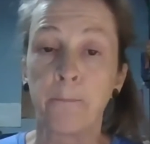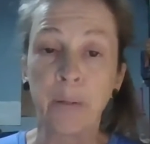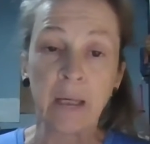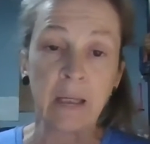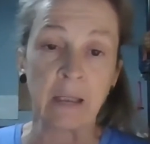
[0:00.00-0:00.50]

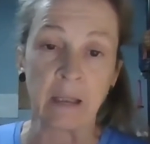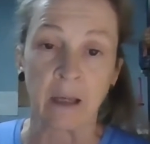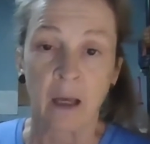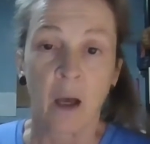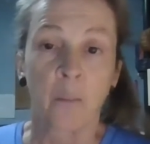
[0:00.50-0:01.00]
B,
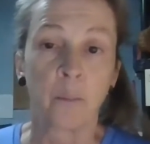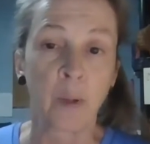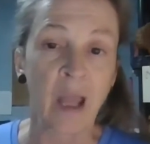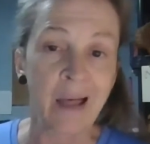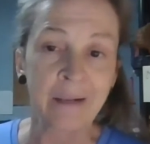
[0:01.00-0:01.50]

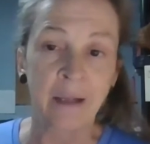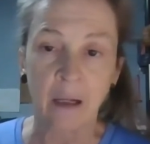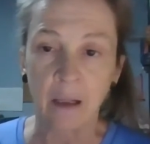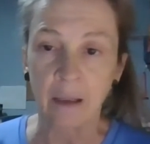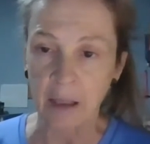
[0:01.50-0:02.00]
blood
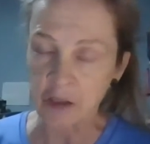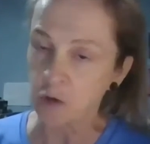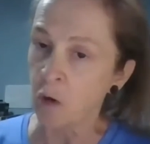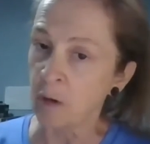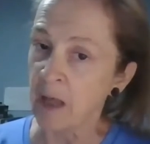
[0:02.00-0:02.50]

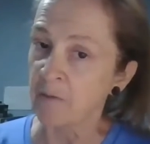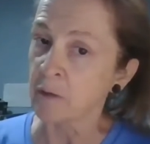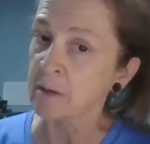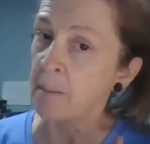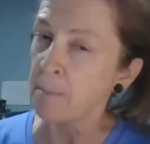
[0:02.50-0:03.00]
cholesterol
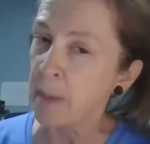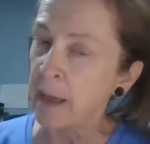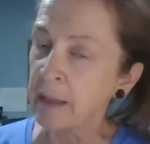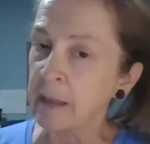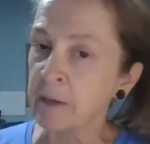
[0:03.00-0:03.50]
levels
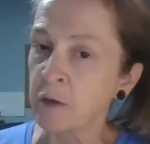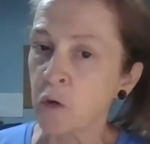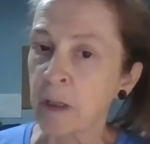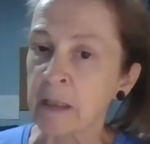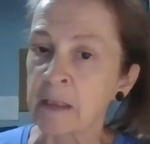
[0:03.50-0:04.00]
may
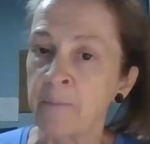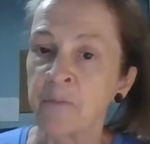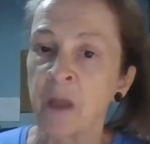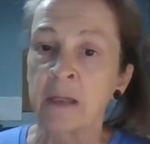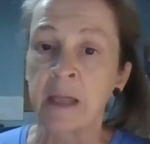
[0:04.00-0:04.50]
increase.
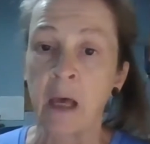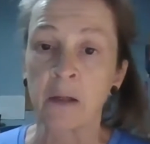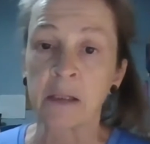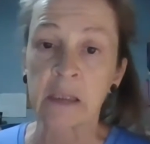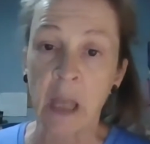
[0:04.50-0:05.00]
Now,
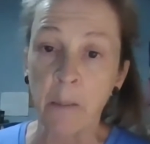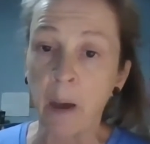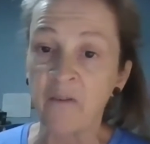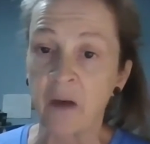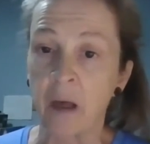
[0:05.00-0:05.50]
some
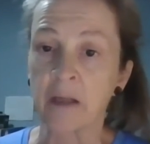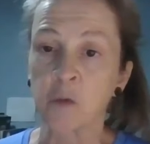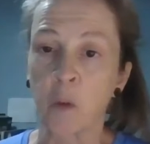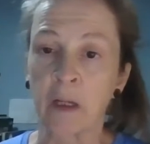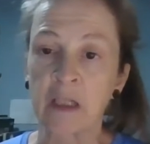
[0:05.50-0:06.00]
of
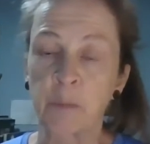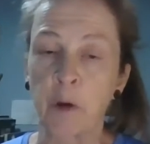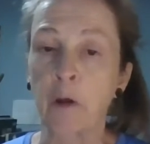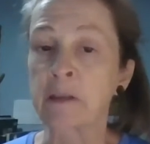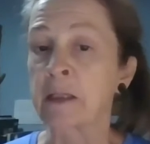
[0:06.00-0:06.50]
us will
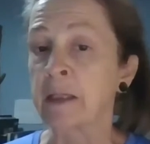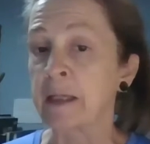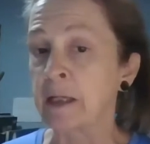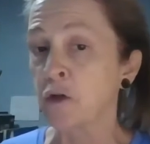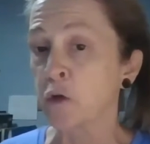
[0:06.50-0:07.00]
experience an
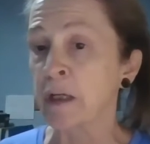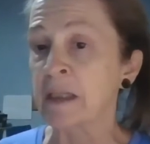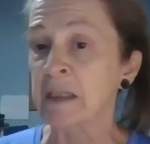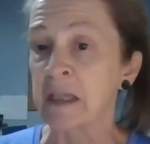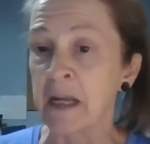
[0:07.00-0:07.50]

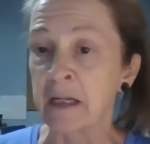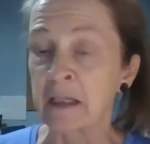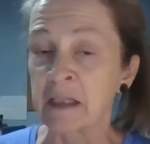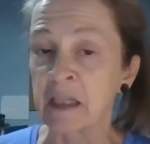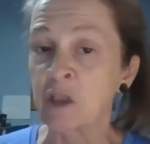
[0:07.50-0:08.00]
increased
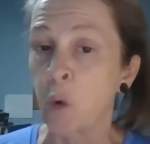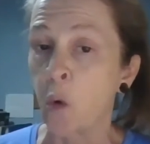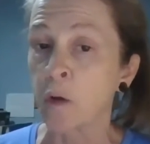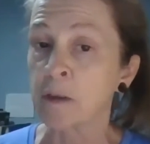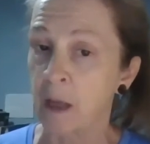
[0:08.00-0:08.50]
tendency
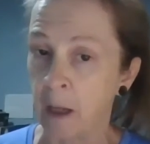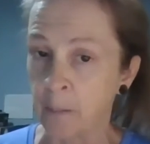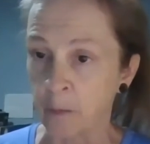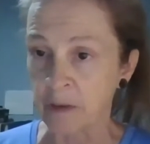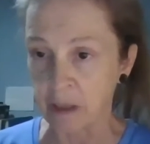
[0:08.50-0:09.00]
towards
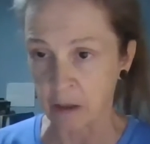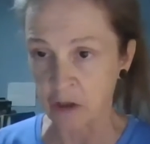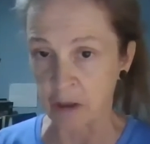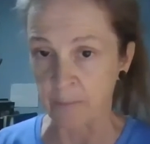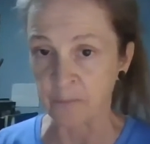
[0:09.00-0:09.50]

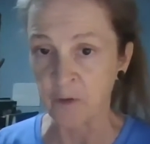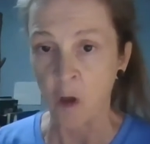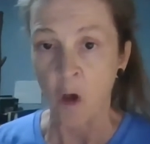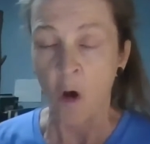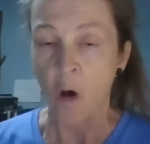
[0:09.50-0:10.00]
hypertension.
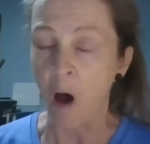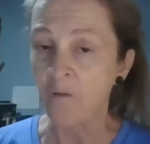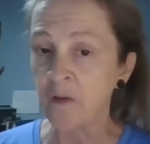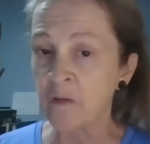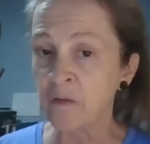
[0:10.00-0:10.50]

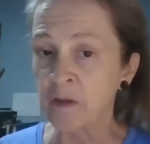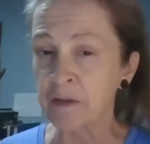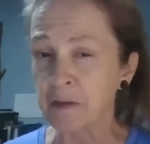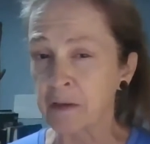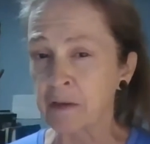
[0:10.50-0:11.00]
Often
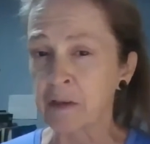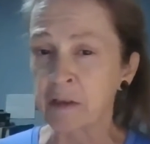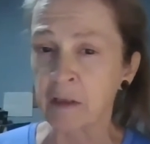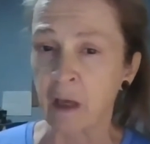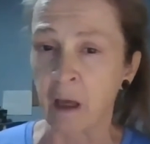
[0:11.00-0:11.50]
this
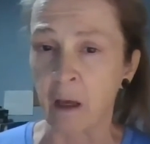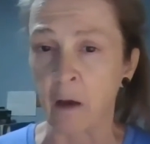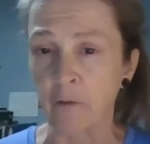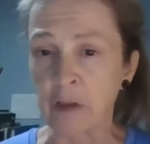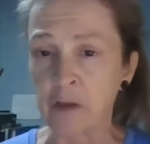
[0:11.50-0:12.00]
is
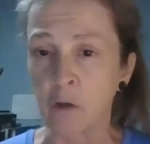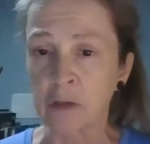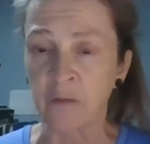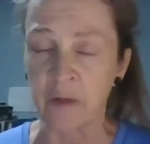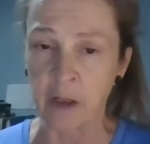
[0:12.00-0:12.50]
a
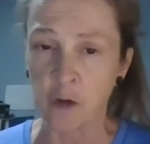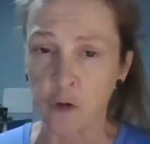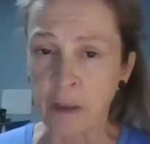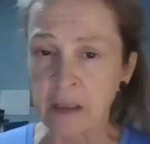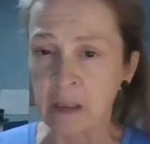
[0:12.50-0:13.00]
result of
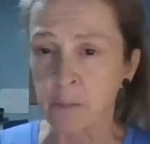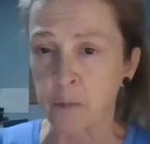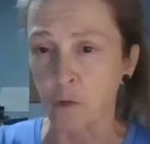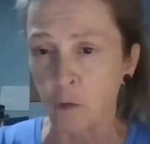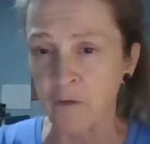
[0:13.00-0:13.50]
increased
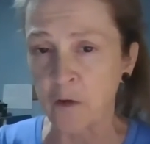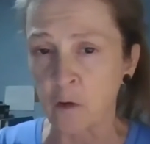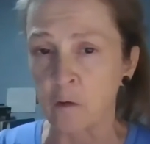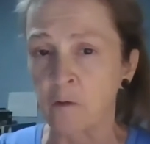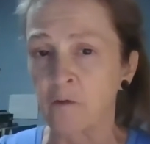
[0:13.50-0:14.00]

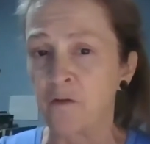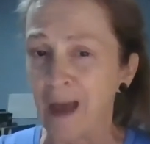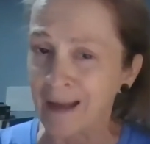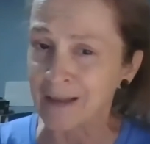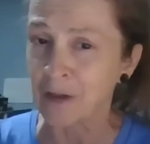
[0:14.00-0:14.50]
peripheral
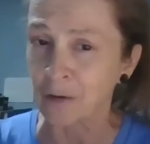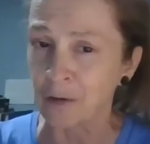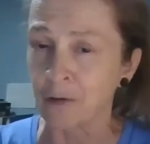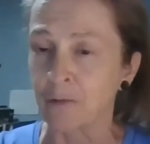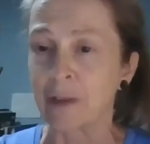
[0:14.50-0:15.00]

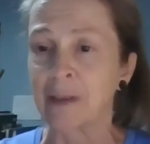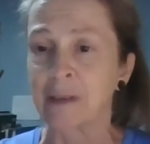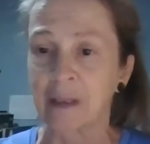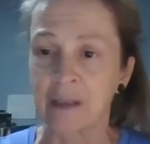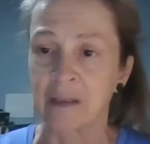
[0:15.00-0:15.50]
vascular
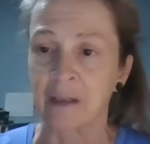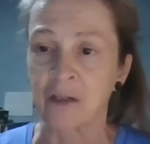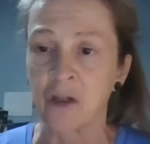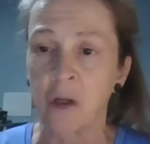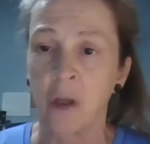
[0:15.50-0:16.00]

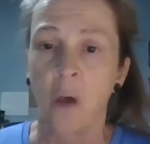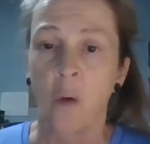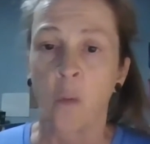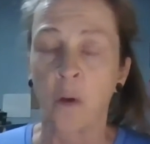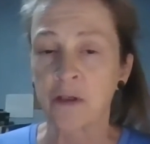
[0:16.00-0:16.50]
resistance,
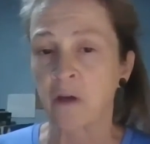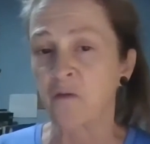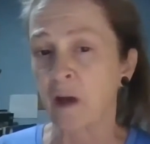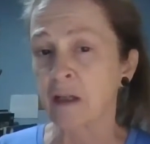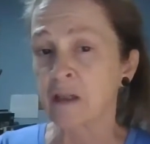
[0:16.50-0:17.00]
which
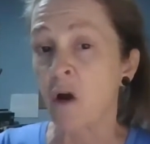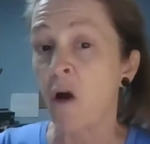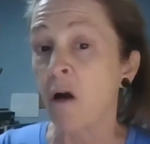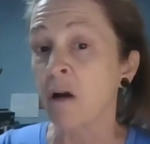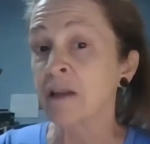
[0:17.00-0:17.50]
affects the
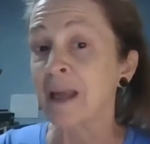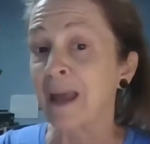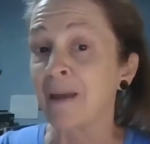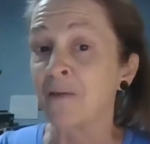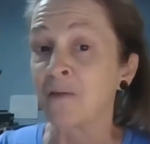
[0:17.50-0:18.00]
heart
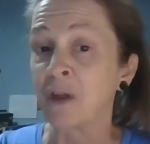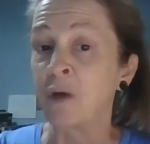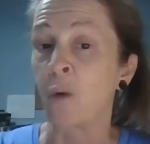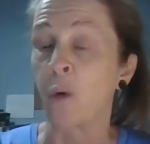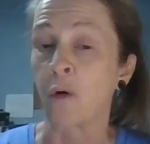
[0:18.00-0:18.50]
and
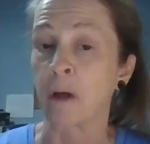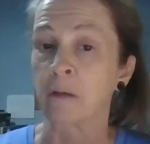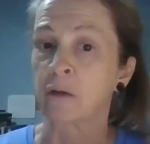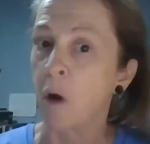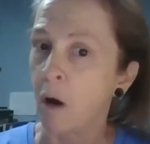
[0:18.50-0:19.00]
the organ.
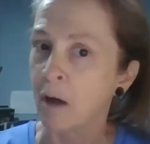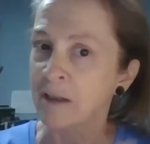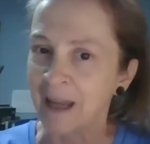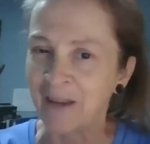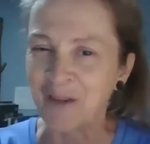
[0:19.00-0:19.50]

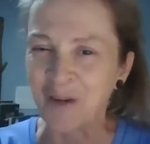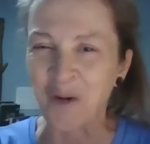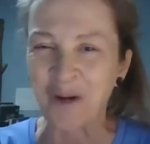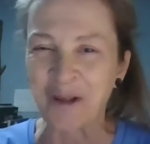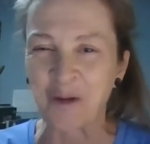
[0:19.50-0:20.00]

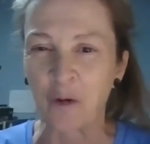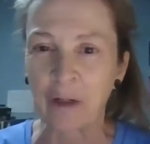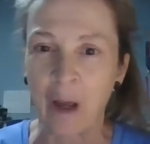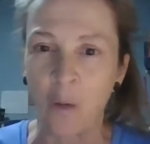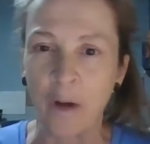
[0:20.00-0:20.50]
We only
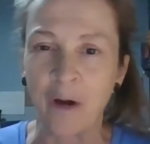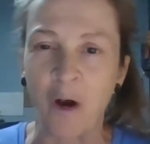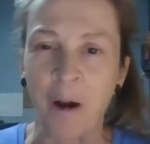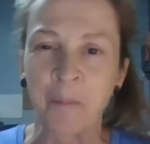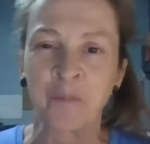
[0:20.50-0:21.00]
got one
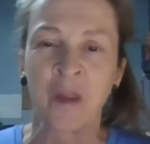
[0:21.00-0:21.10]
heart.